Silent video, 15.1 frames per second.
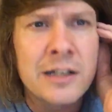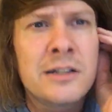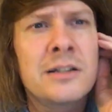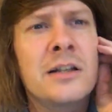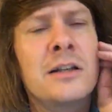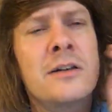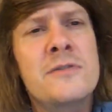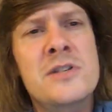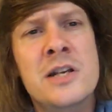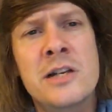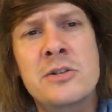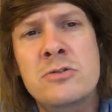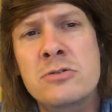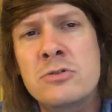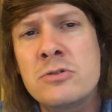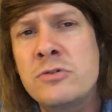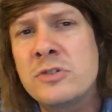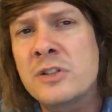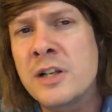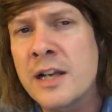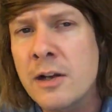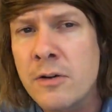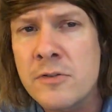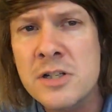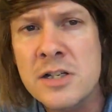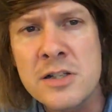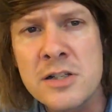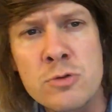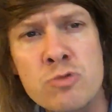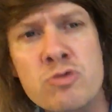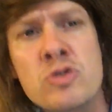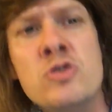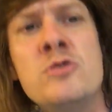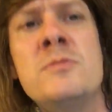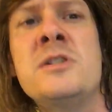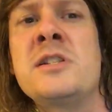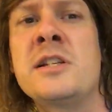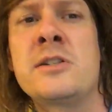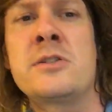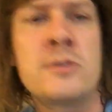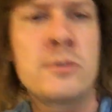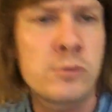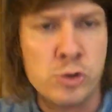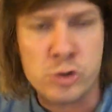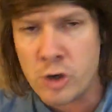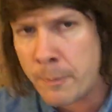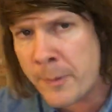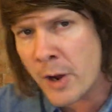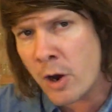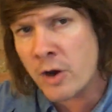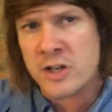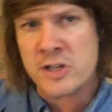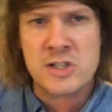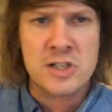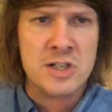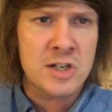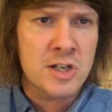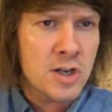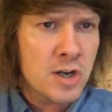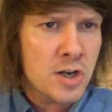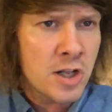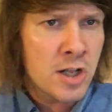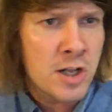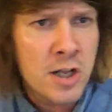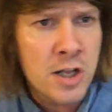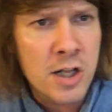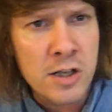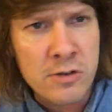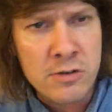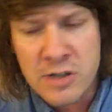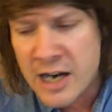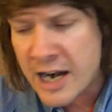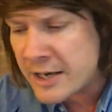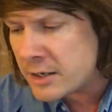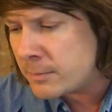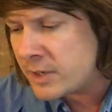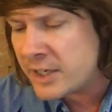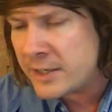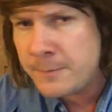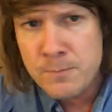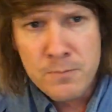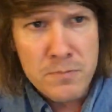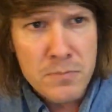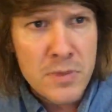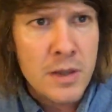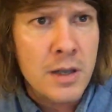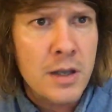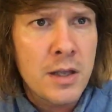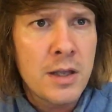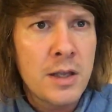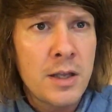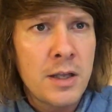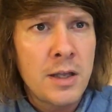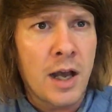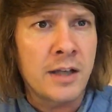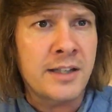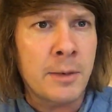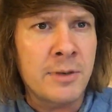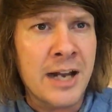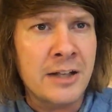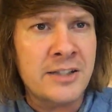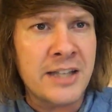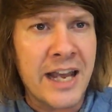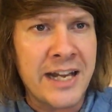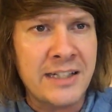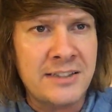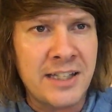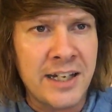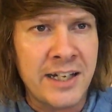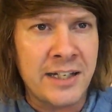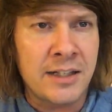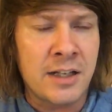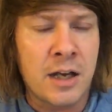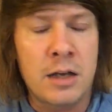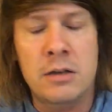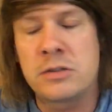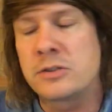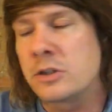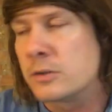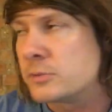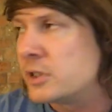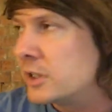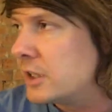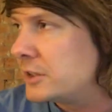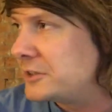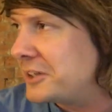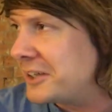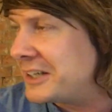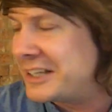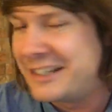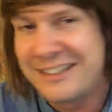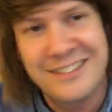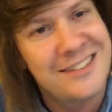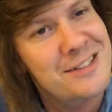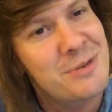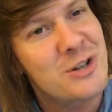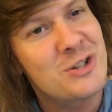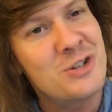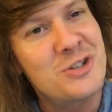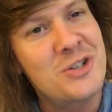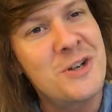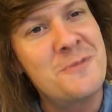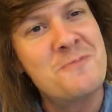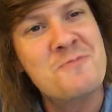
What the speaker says: I don't know if there's any truth to that. Obviously, it's all rumours. It's all drop it on us randomly. Okay, we're down to 18. No, it's gone up to 19. It's way too soon.